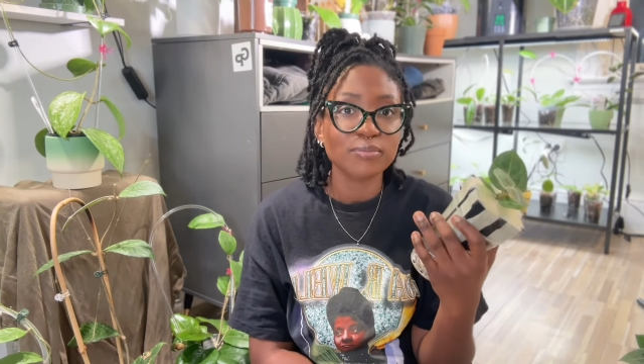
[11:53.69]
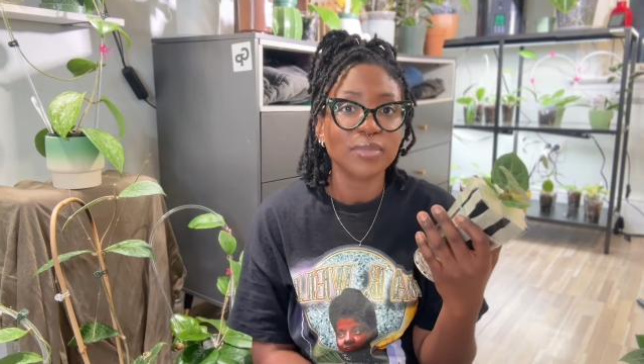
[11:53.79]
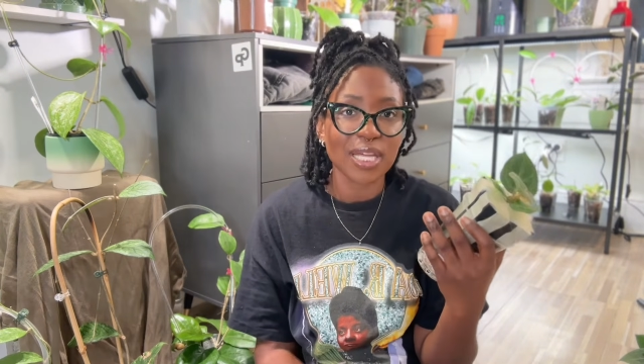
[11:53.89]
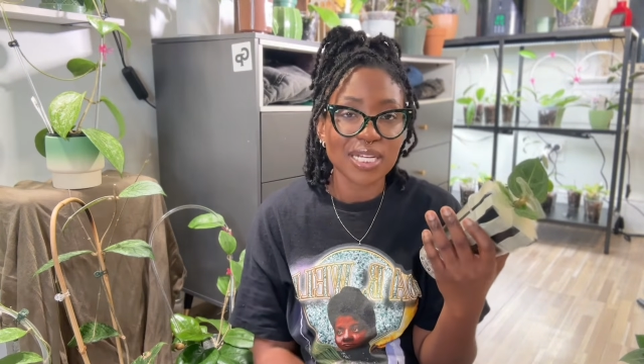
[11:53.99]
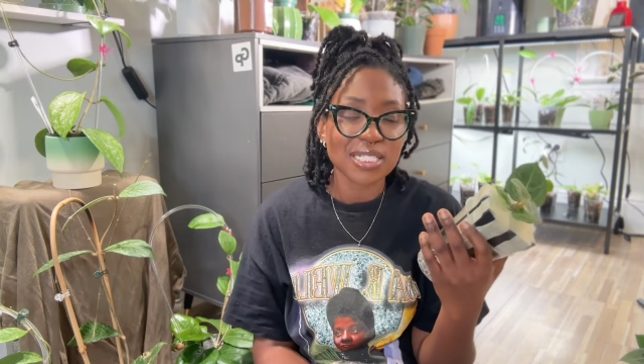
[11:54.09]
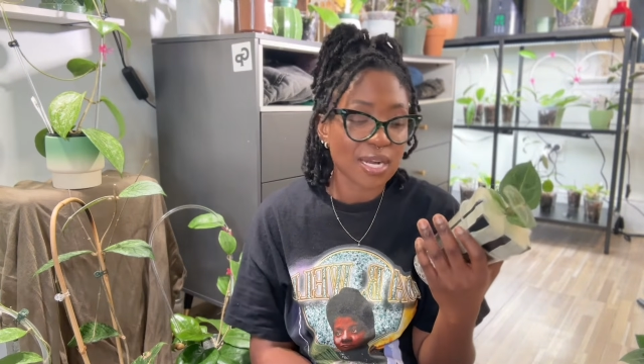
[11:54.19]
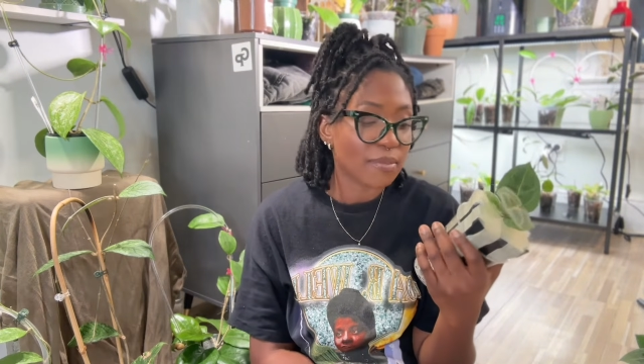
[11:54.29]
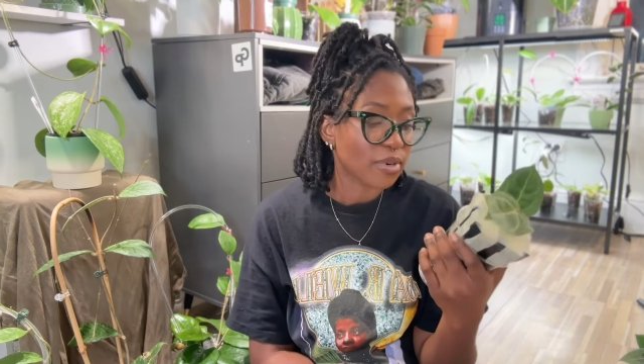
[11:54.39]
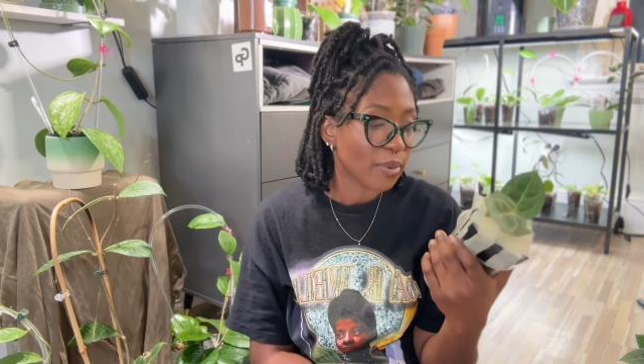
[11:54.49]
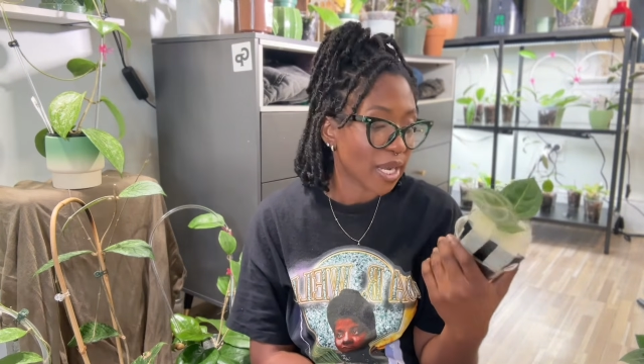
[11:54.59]
like I said, I'm
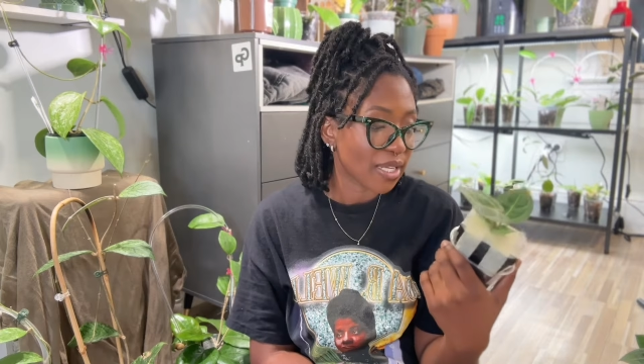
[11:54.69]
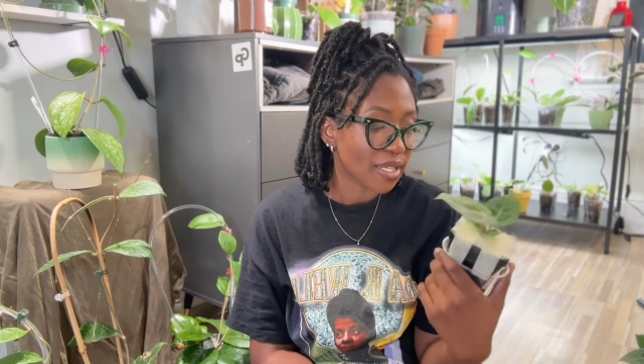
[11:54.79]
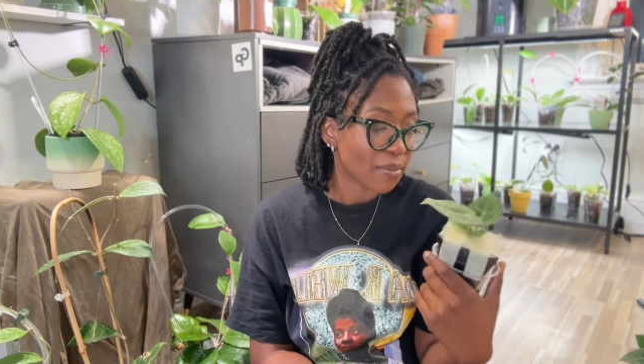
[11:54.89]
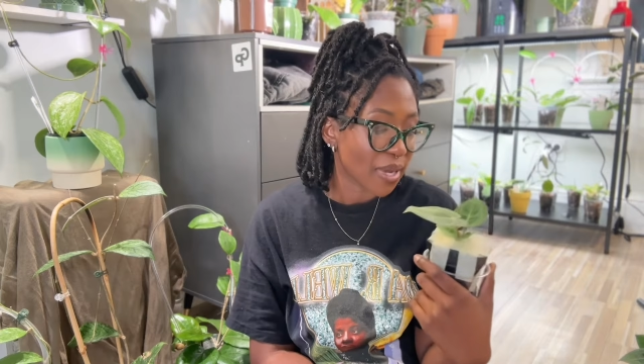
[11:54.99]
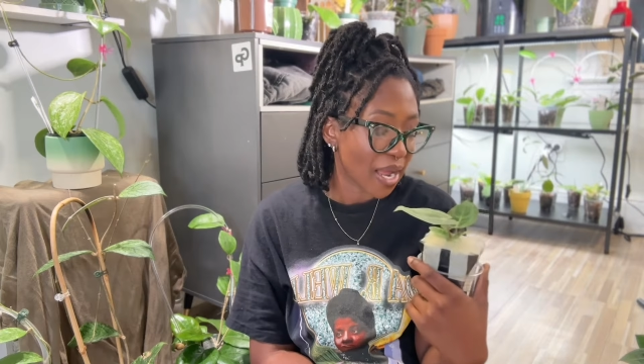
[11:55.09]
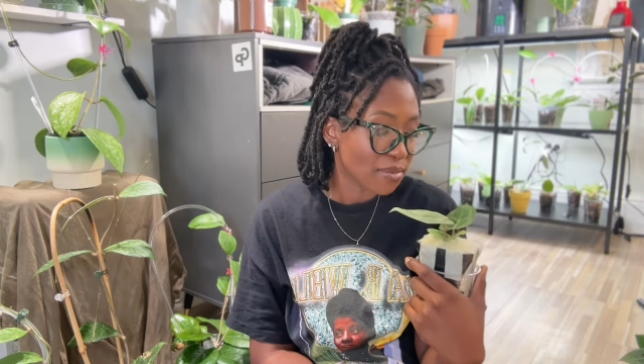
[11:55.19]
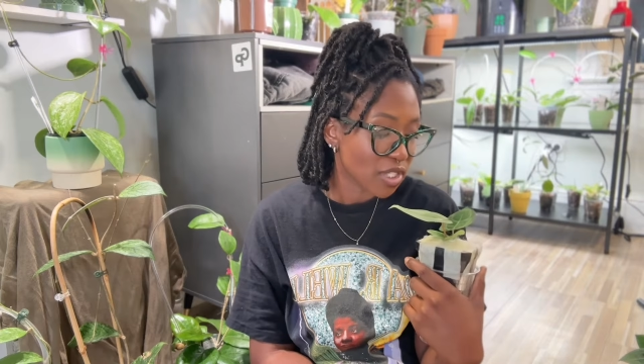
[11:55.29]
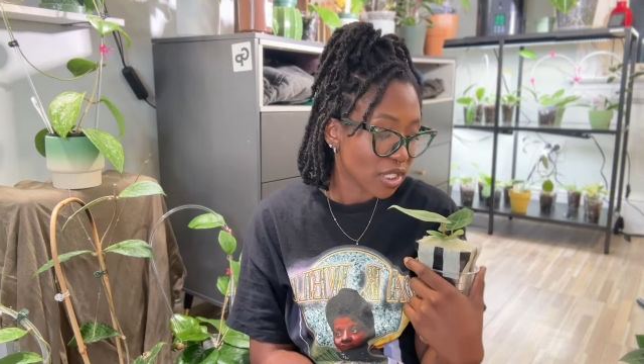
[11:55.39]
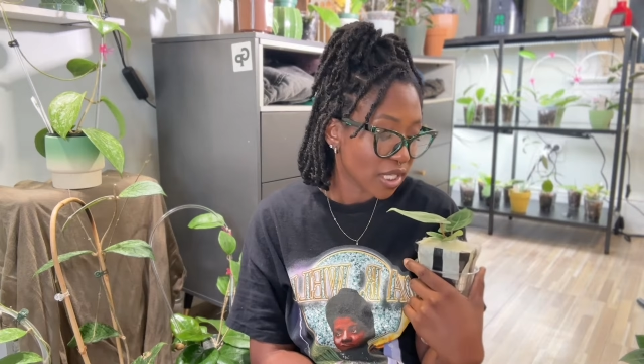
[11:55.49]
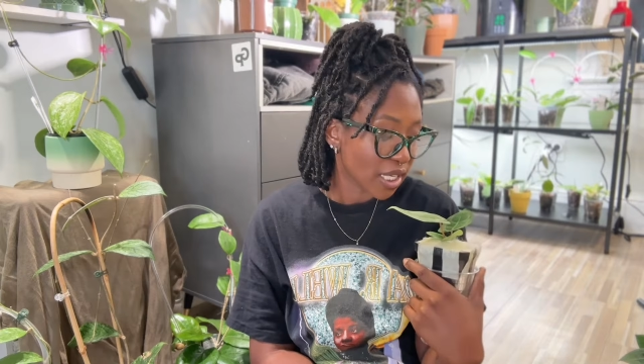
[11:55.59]
repotting them, but I'm
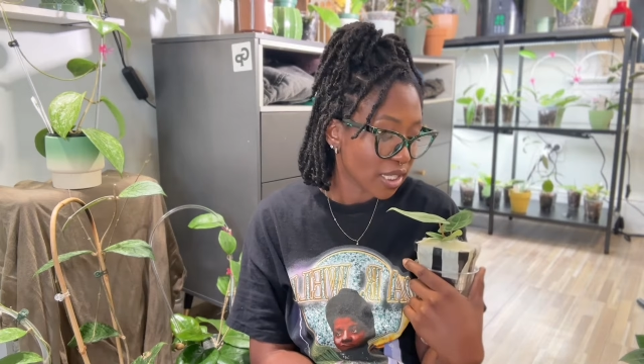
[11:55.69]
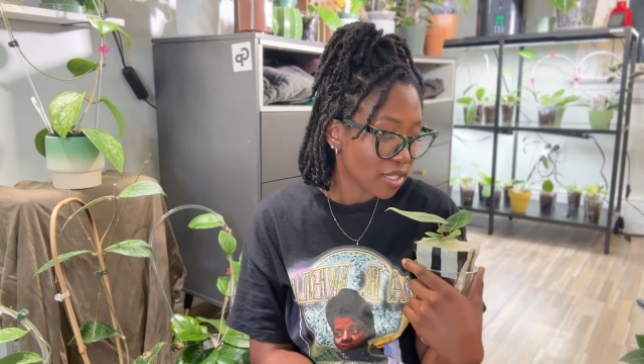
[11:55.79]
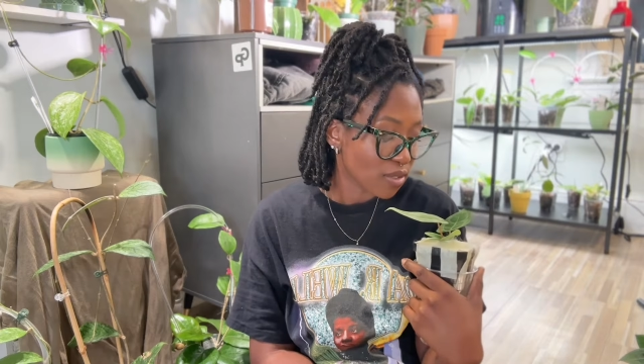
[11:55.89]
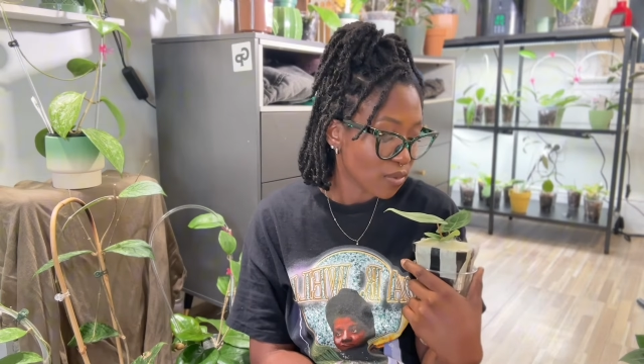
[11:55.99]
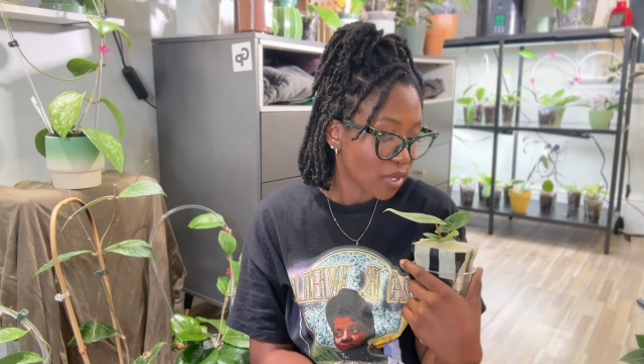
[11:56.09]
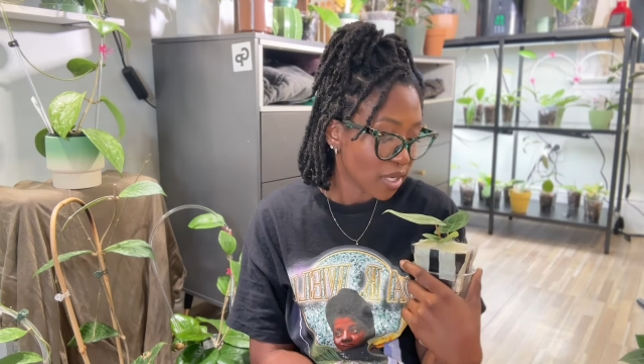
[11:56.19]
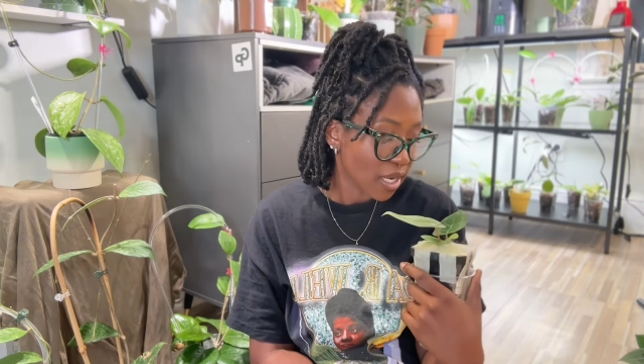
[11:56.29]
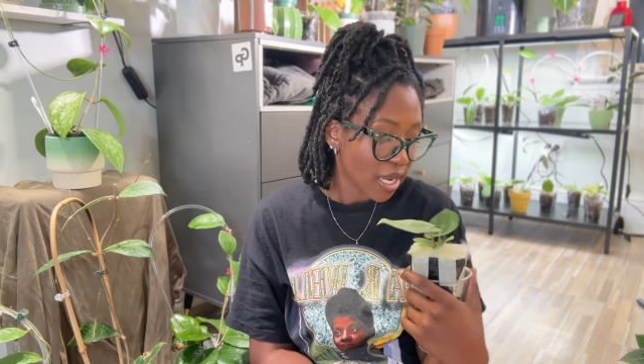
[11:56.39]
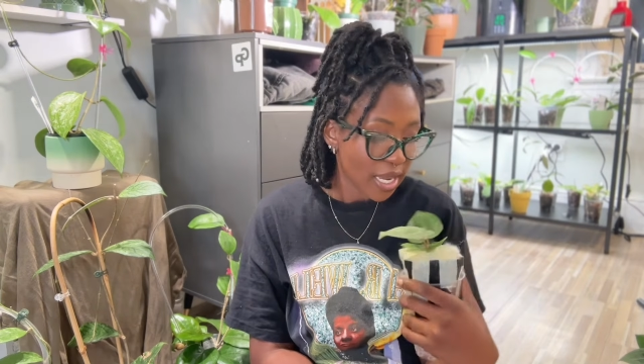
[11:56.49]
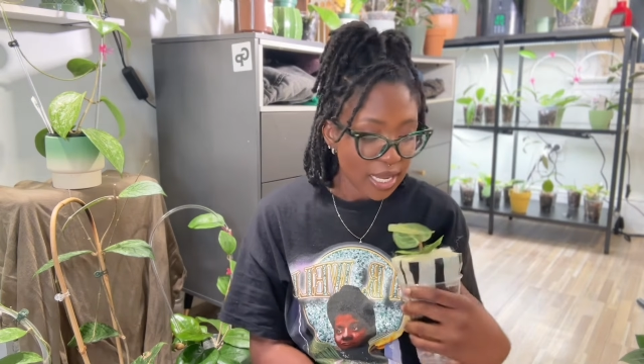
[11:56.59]
just looking at this one.
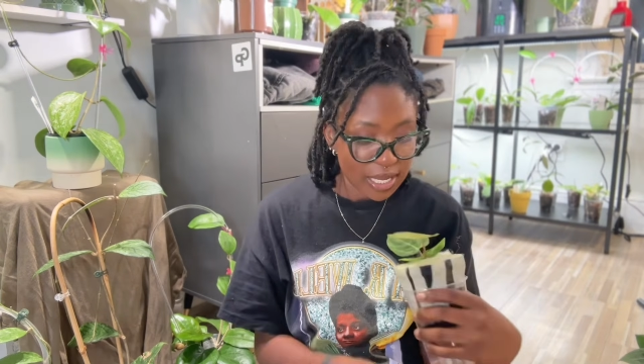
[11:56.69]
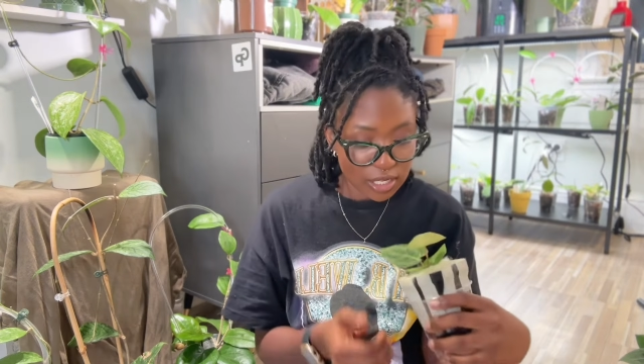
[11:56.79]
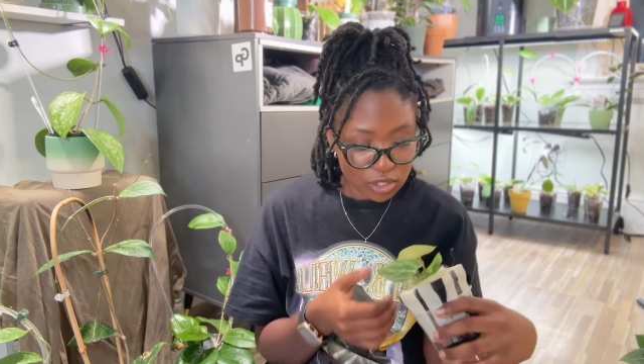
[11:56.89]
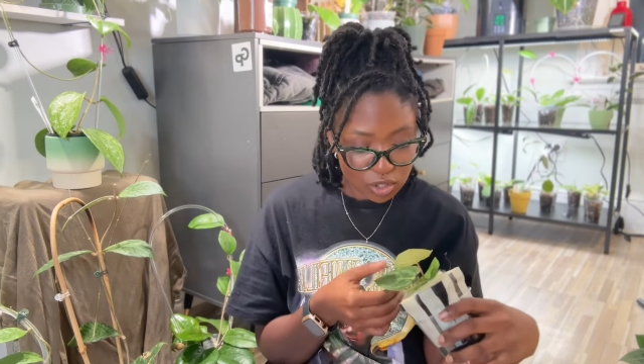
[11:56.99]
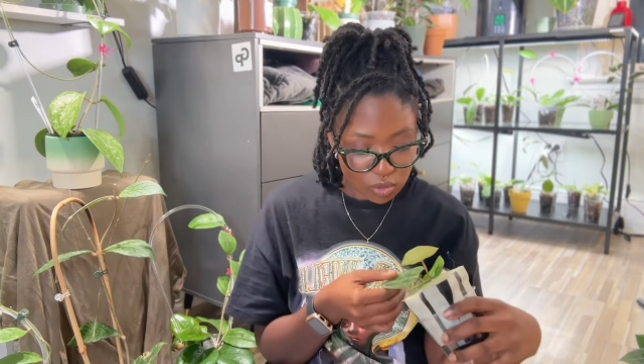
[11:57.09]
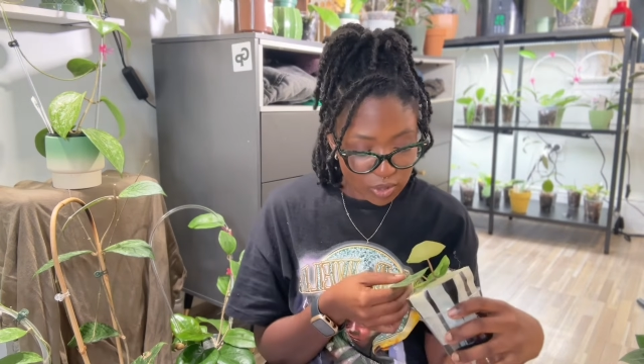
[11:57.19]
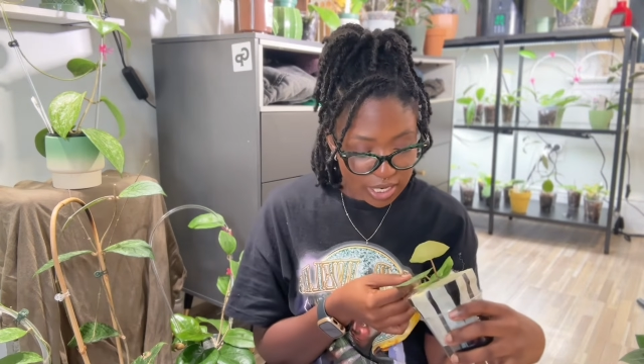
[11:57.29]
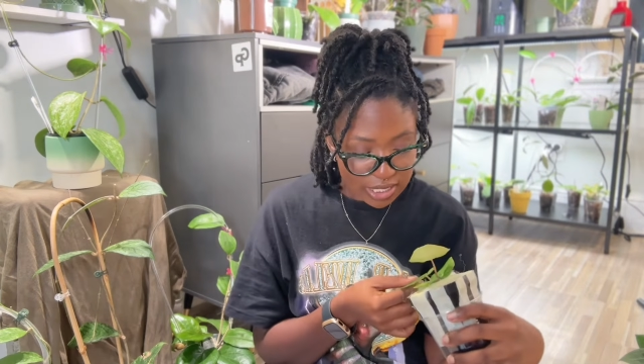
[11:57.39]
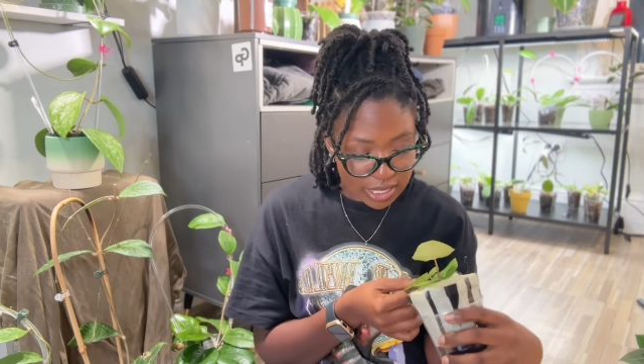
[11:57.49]
It is so nice.